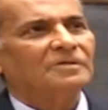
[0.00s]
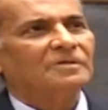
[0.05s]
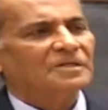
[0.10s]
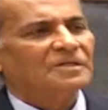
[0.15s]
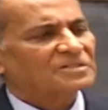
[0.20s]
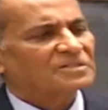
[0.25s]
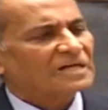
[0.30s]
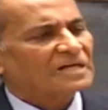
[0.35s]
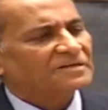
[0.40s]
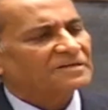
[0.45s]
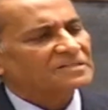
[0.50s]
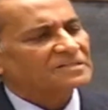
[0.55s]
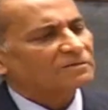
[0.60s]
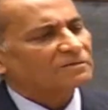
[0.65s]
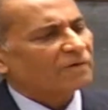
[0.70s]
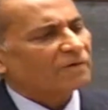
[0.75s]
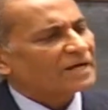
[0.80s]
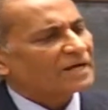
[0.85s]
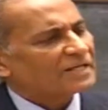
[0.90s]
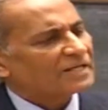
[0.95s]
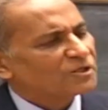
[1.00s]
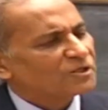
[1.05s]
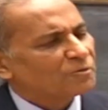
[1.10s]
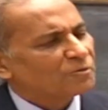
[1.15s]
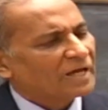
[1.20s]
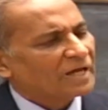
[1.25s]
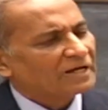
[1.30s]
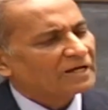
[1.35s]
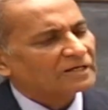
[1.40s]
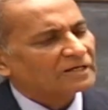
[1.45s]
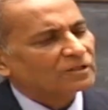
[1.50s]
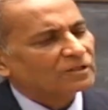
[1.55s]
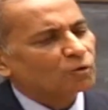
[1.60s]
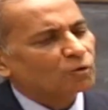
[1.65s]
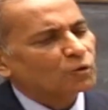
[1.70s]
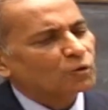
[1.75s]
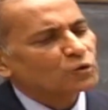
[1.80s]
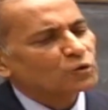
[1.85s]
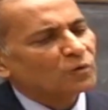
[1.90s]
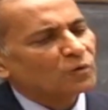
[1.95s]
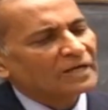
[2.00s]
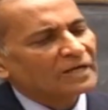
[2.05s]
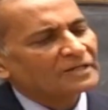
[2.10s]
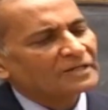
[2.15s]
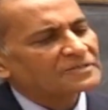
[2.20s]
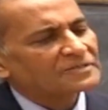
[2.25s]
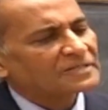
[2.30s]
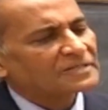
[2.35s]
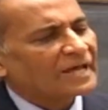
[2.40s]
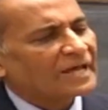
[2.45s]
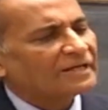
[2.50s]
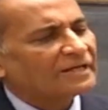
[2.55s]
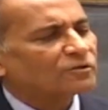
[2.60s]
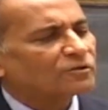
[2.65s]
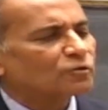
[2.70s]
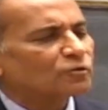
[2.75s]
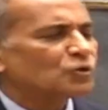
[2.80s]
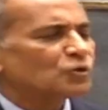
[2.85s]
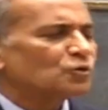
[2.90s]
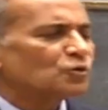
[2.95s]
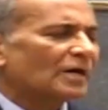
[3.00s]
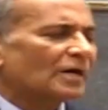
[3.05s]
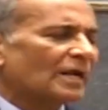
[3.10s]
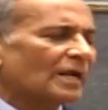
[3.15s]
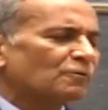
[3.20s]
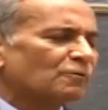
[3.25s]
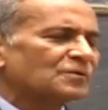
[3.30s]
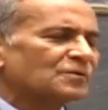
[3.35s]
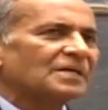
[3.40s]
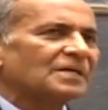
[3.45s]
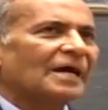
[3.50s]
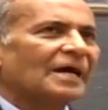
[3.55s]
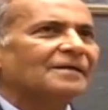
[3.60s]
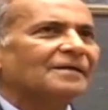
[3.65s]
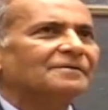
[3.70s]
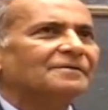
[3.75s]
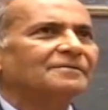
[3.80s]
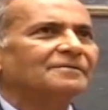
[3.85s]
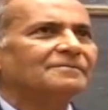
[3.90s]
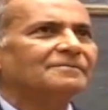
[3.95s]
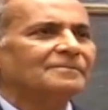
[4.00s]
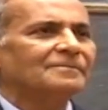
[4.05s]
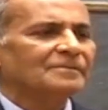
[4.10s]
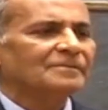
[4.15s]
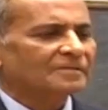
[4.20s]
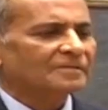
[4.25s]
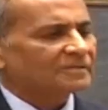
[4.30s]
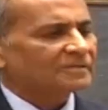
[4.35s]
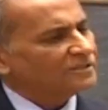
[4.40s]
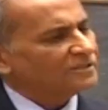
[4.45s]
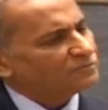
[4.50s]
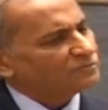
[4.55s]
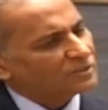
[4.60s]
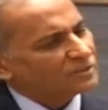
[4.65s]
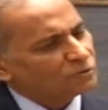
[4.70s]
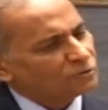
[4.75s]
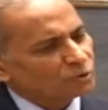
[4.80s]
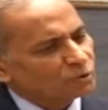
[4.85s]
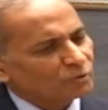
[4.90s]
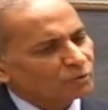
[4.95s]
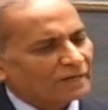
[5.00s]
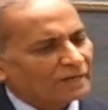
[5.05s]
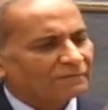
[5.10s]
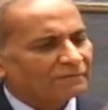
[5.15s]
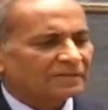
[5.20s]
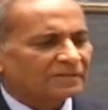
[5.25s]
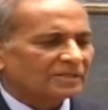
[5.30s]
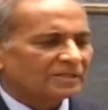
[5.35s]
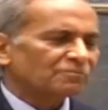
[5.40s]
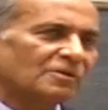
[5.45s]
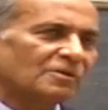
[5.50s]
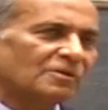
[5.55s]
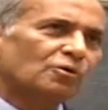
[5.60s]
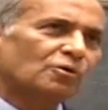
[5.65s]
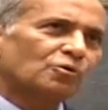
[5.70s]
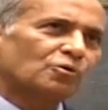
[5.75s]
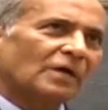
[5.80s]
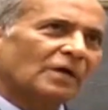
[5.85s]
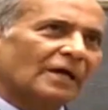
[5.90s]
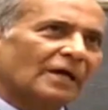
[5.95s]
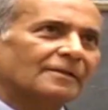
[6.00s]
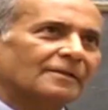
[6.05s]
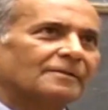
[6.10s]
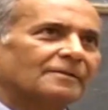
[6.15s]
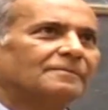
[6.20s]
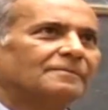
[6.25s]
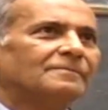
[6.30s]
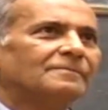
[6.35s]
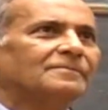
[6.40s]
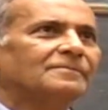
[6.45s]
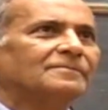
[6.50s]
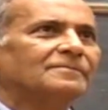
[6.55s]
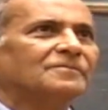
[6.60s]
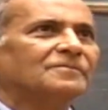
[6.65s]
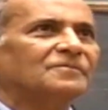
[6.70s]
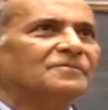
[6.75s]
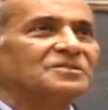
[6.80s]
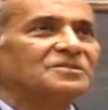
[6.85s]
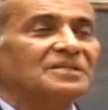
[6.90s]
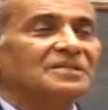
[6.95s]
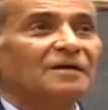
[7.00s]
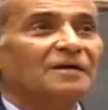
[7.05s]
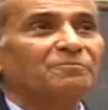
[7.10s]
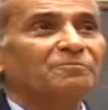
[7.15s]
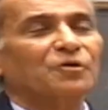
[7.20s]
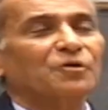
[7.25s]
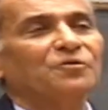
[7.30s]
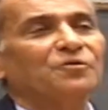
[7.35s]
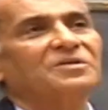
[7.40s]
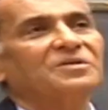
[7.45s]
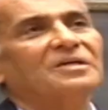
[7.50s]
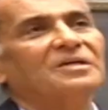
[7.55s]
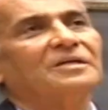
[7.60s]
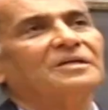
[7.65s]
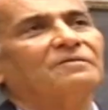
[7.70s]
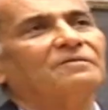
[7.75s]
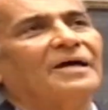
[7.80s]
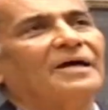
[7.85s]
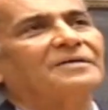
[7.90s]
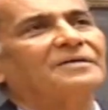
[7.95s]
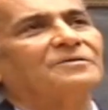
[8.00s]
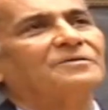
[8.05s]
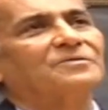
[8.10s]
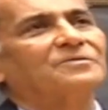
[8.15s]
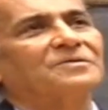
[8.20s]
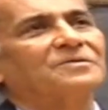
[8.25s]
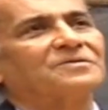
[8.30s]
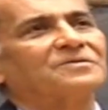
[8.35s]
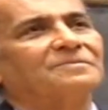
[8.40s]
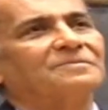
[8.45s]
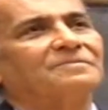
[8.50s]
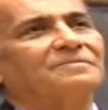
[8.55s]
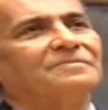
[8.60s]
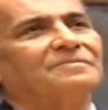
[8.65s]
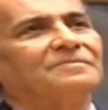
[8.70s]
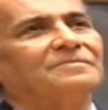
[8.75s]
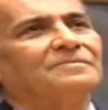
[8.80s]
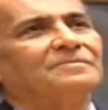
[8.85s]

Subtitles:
It starts dividing humanity. Those who are inside and those who are outside. These will go to heaven, will go to hell. We start producing a divisive system.